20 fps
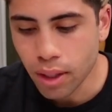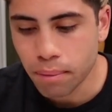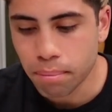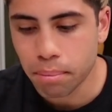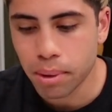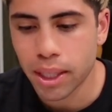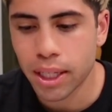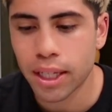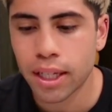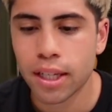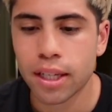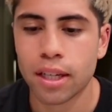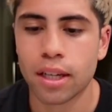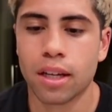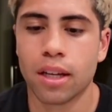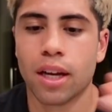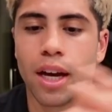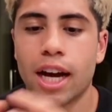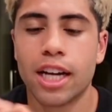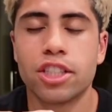But
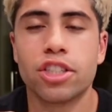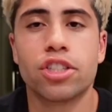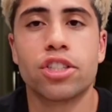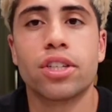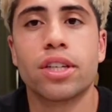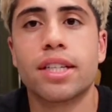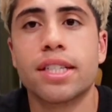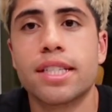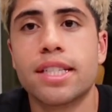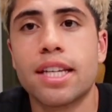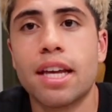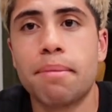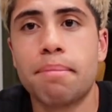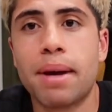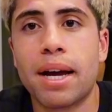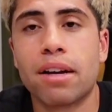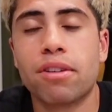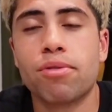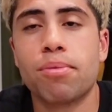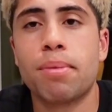I just took a step
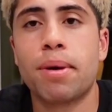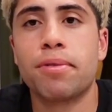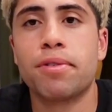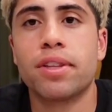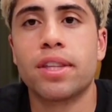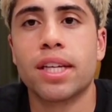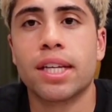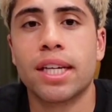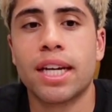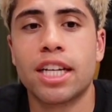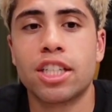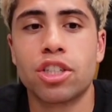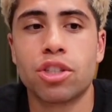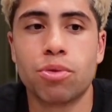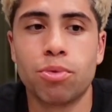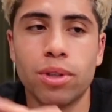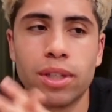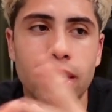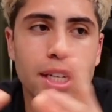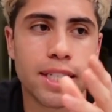back from everything and I
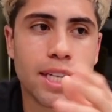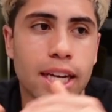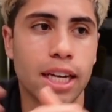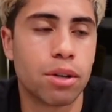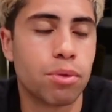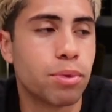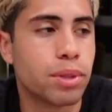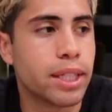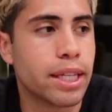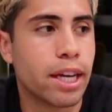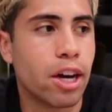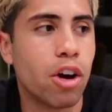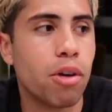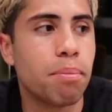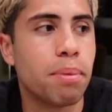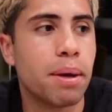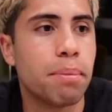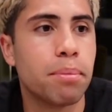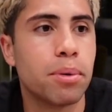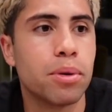just realized I can really
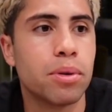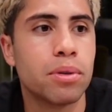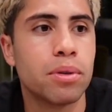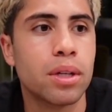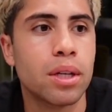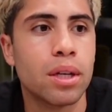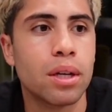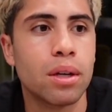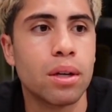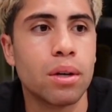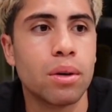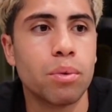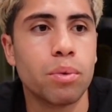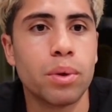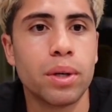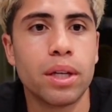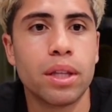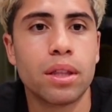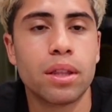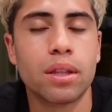help people
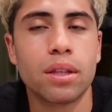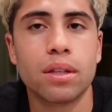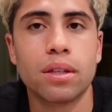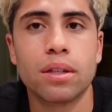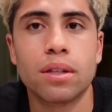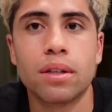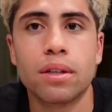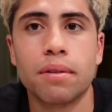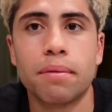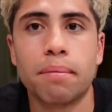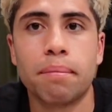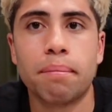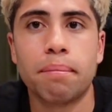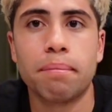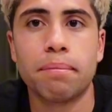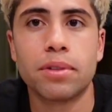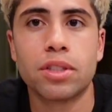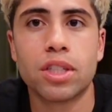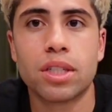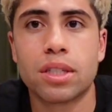with
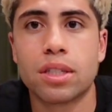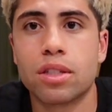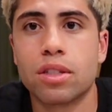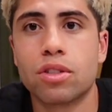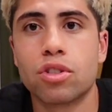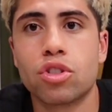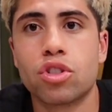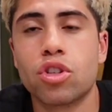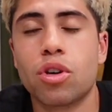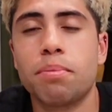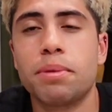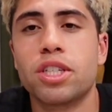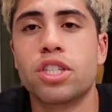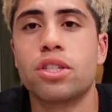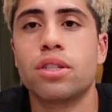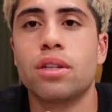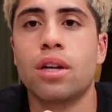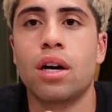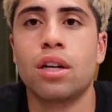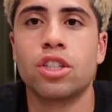just so
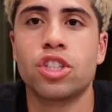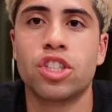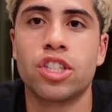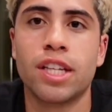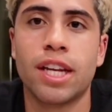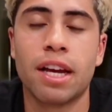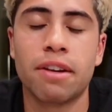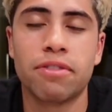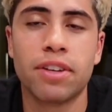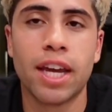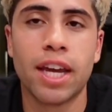much knowledge that I've